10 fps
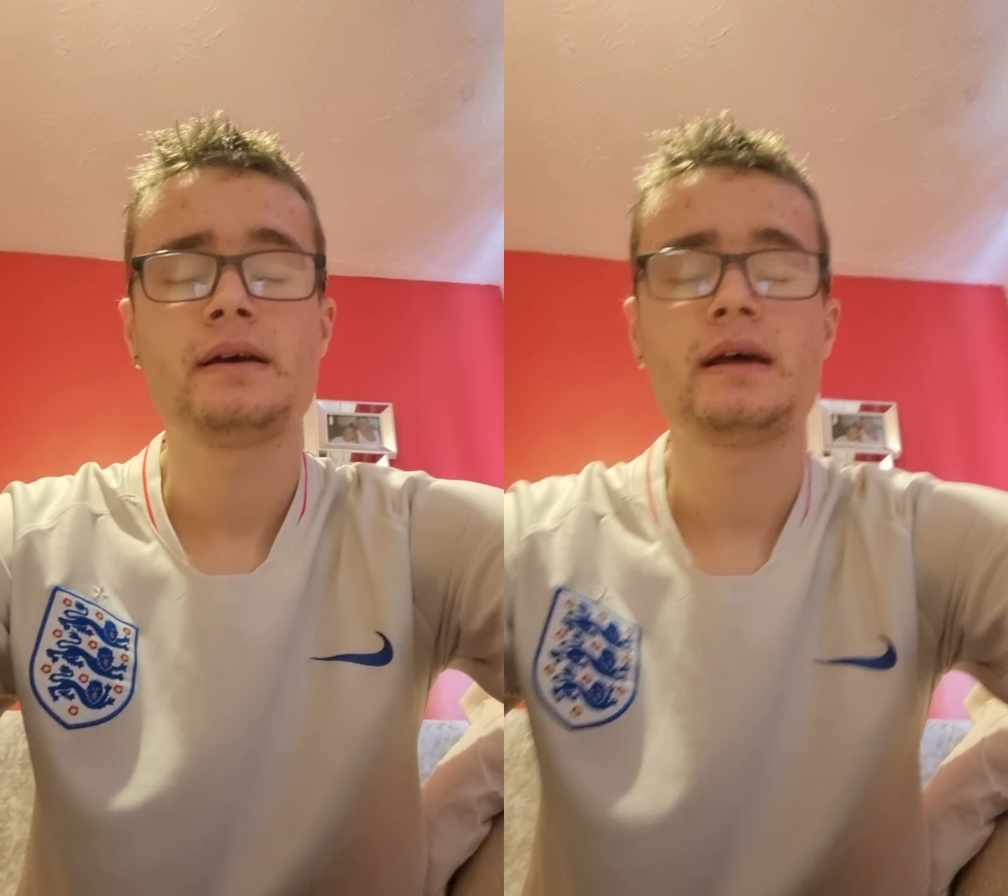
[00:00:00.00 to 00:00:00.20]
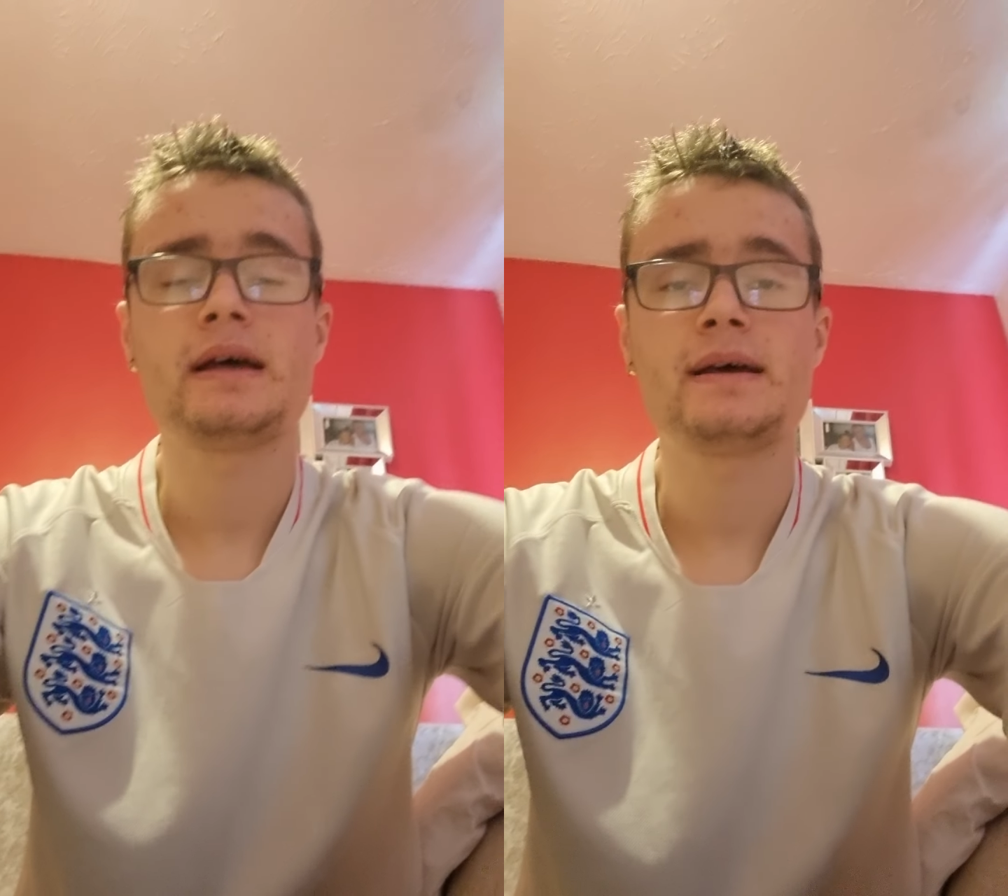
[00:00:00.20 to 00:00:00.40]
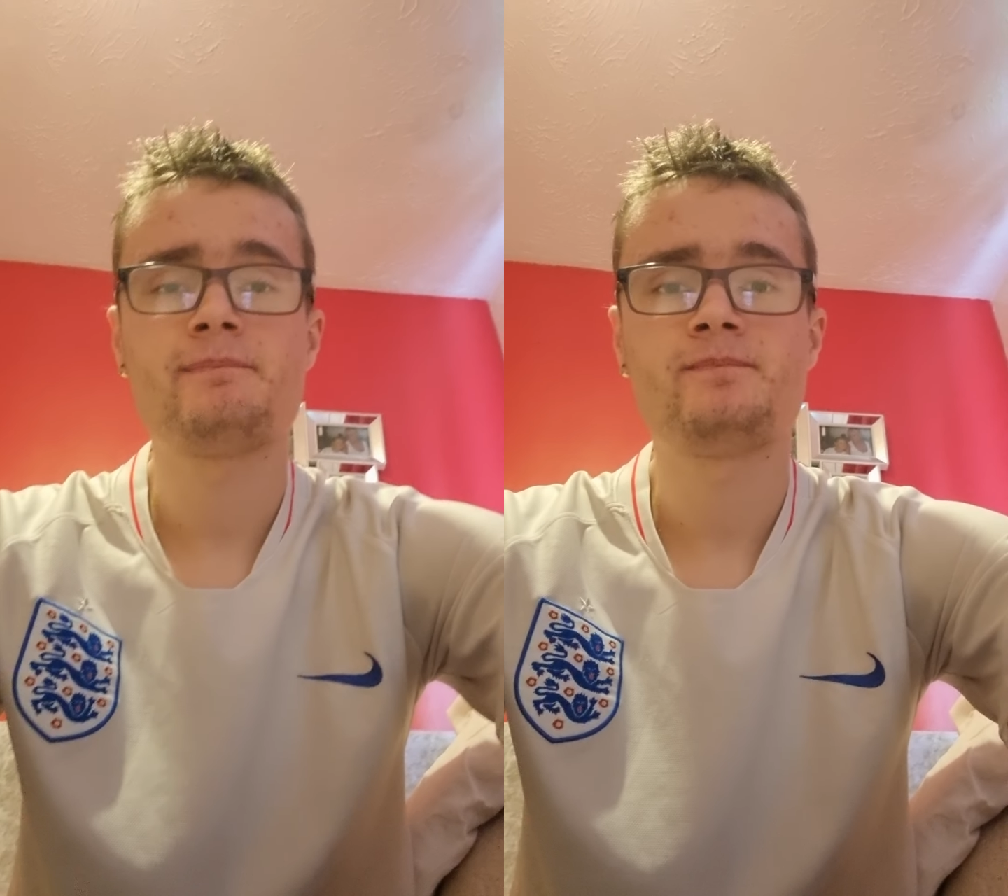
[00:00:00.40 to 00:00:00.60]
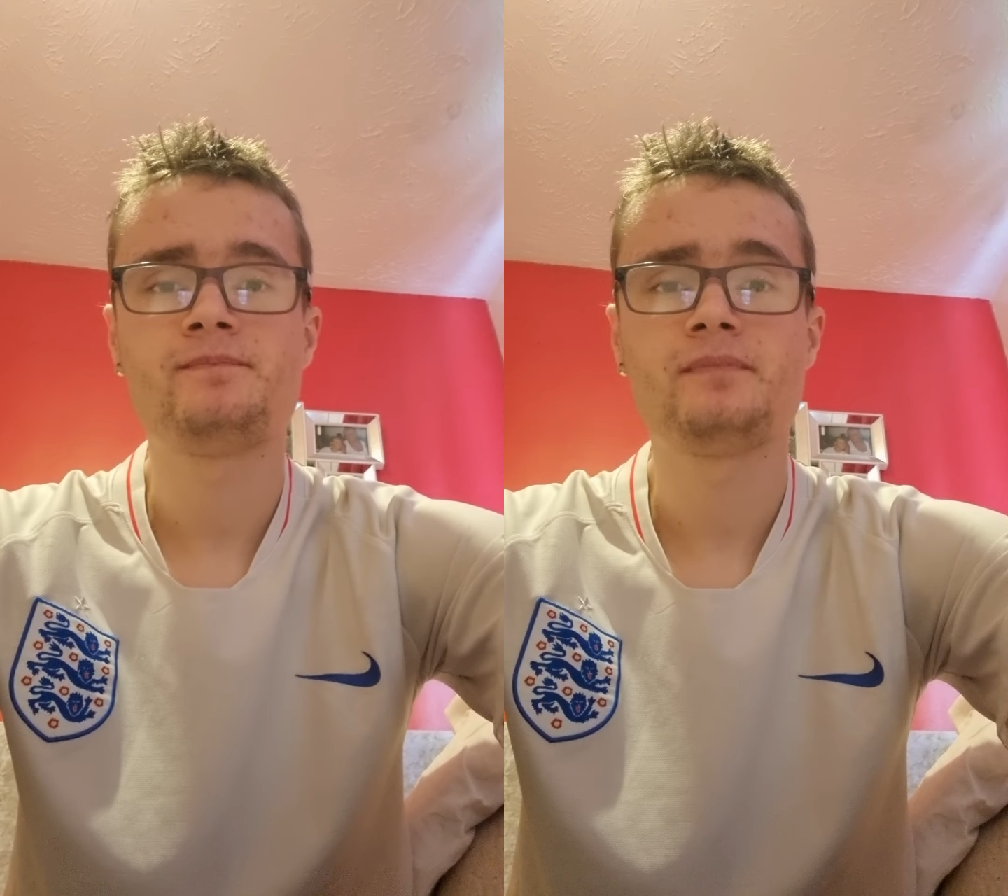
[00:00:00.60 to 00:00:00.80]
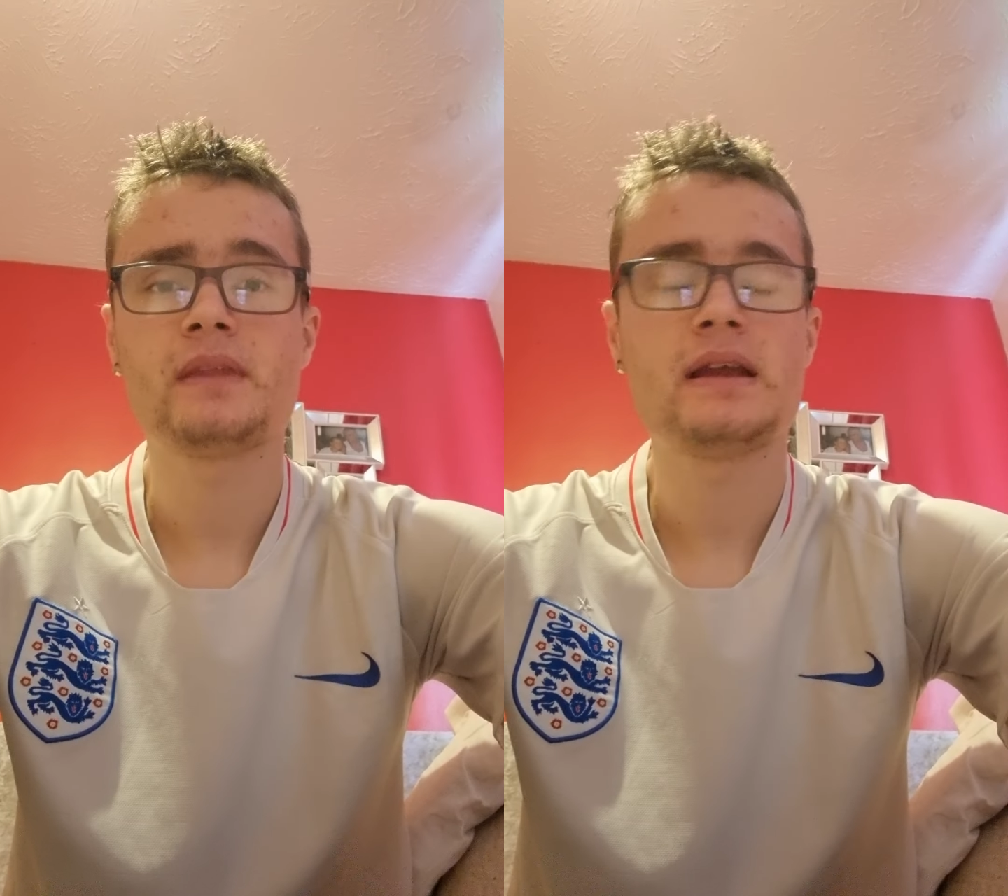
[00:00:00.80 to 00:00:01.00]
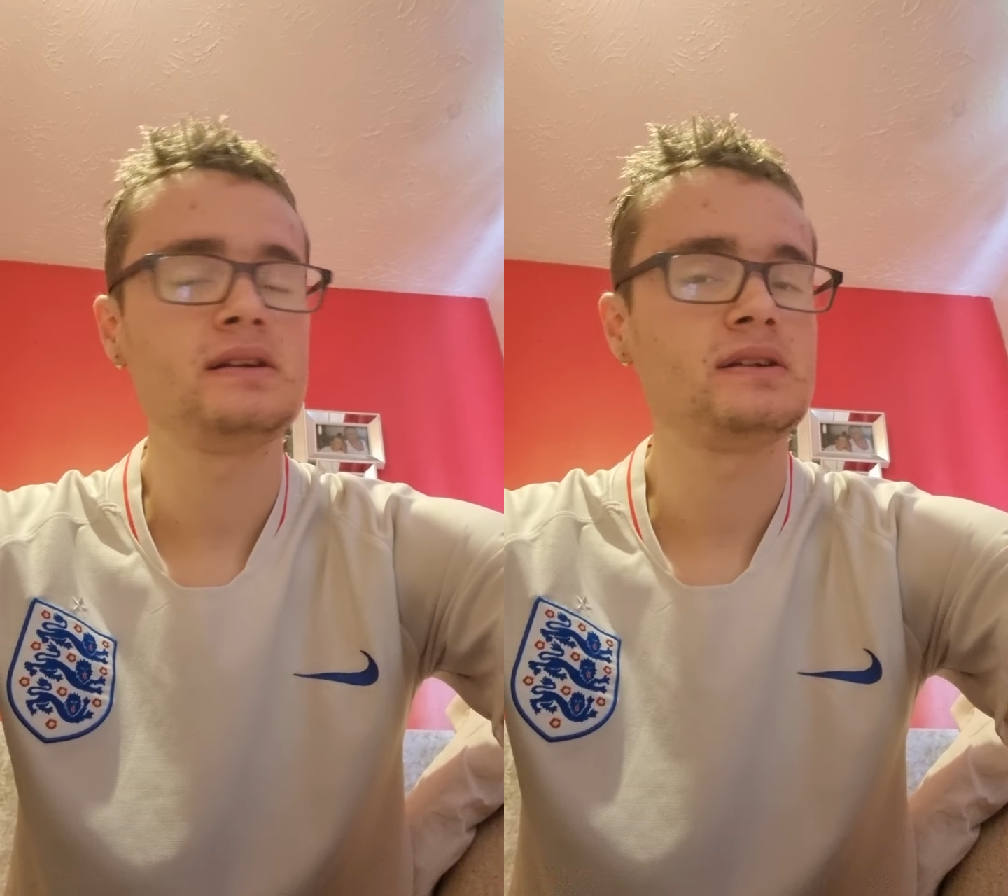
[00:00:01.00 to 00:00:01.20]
um, in